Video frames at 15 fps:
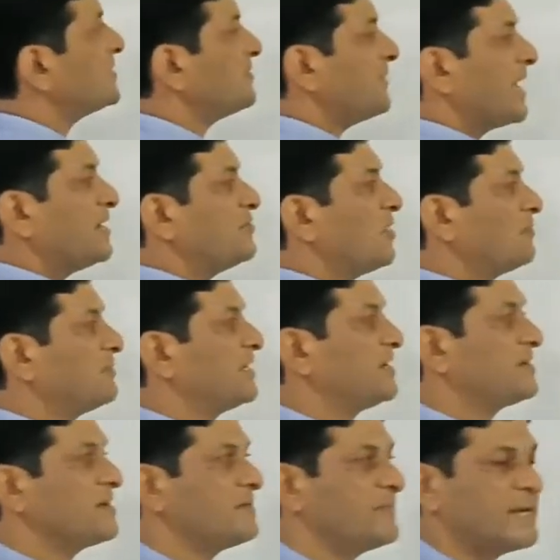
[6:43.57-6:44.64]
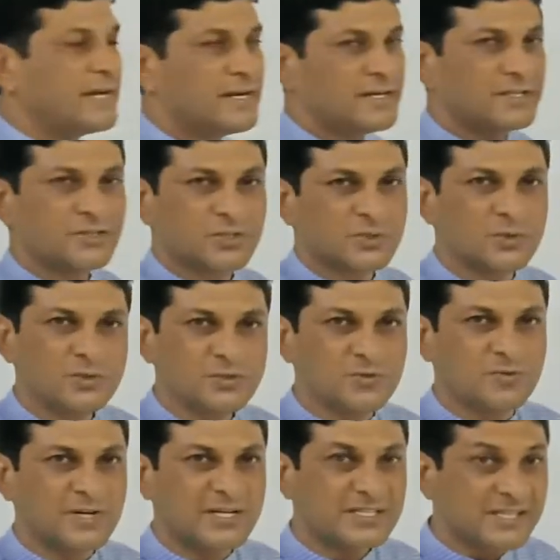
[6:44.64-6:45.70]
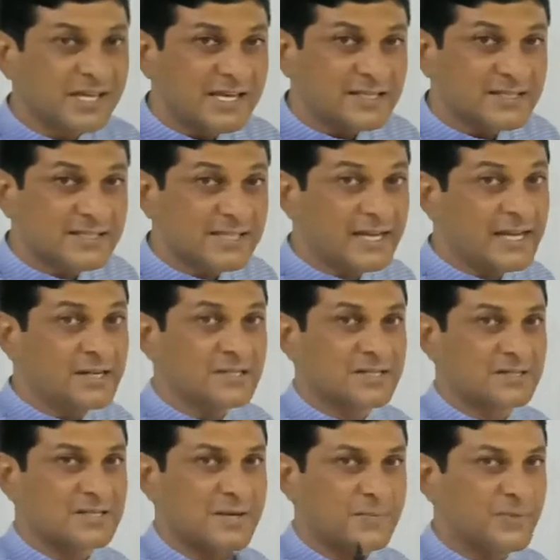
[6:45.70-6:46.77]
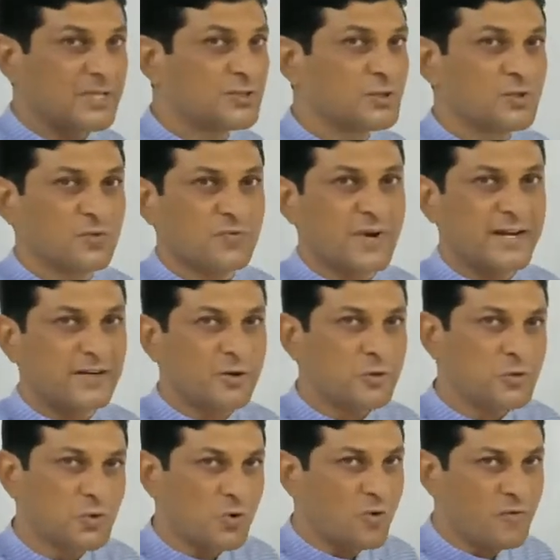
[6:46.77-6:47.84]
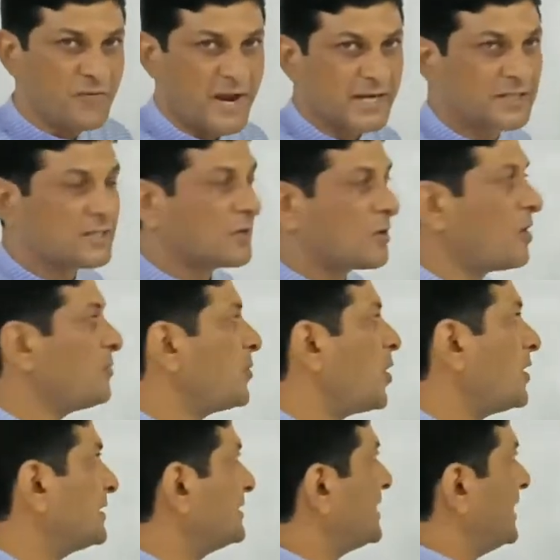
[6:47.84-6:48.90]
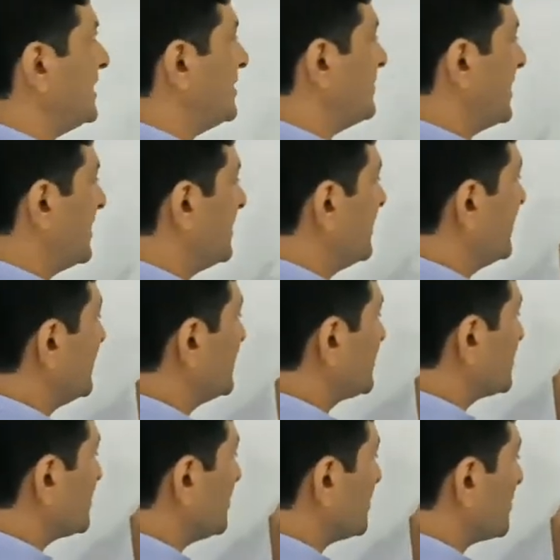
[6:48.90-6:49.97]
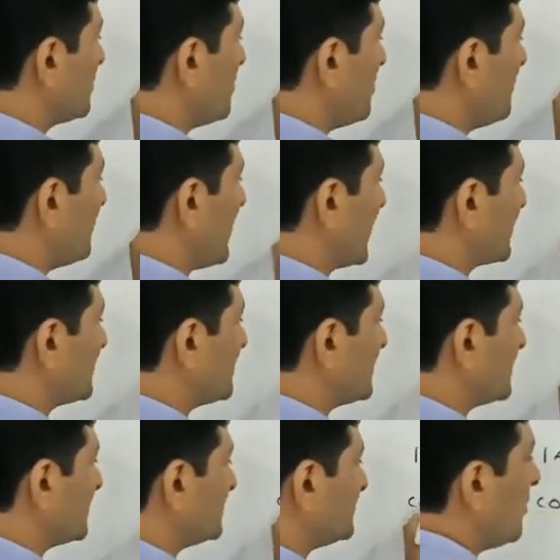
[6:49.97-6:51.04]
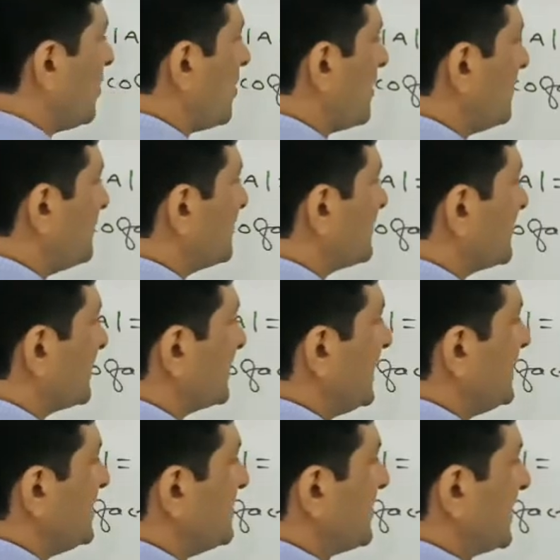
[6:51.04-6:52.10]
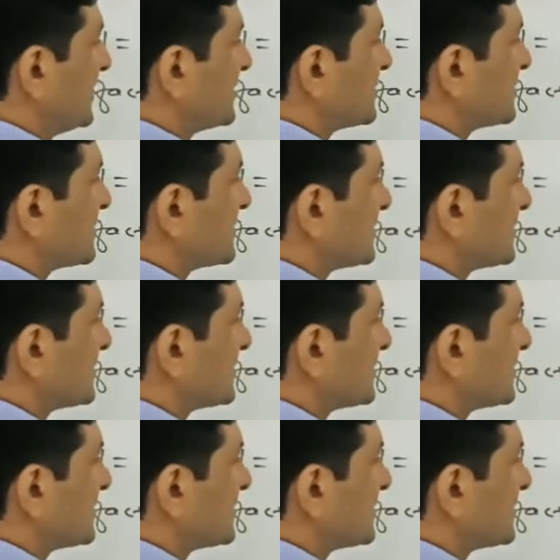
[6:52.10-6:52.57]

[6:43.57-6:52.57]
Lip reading: the value of determinant is known to us, second step is to find out cofactor of all the elements. So cofactor of elements